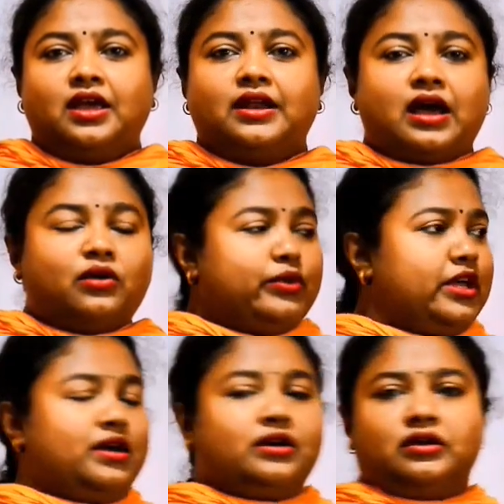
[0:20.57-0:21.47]
Now we
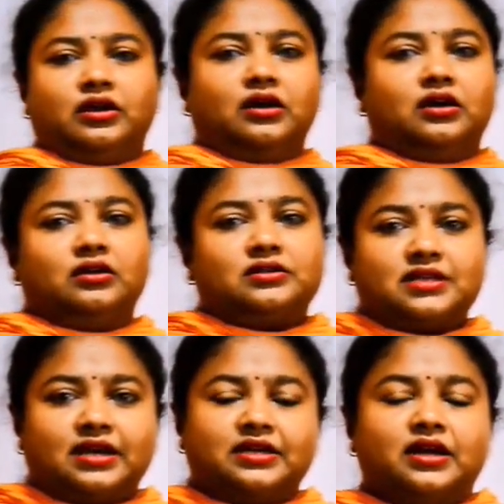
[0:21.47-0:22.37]
are
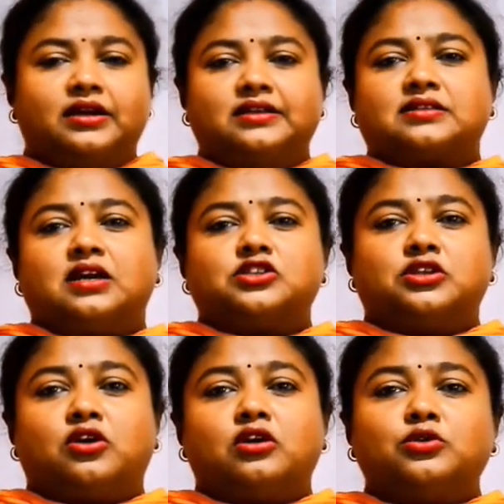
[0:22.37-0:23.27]
starting our
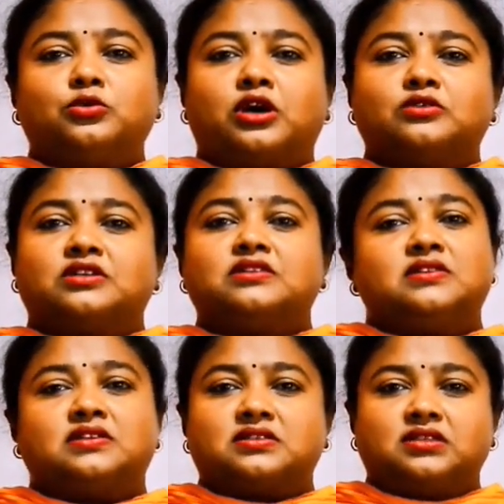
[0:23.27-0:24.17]
discussion on
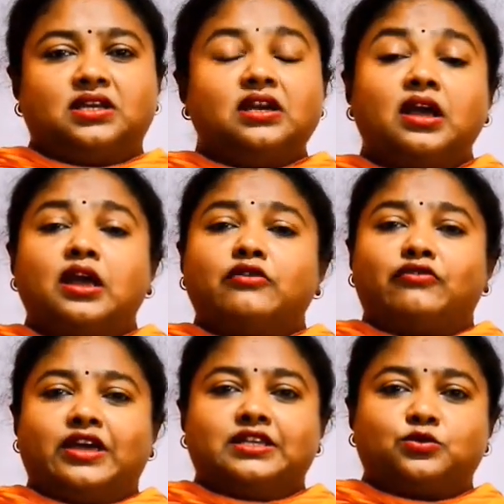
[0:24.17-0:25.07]
2016
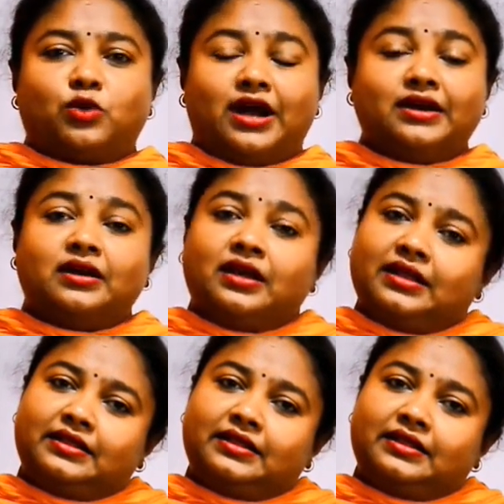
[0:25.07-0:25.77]
phase 1.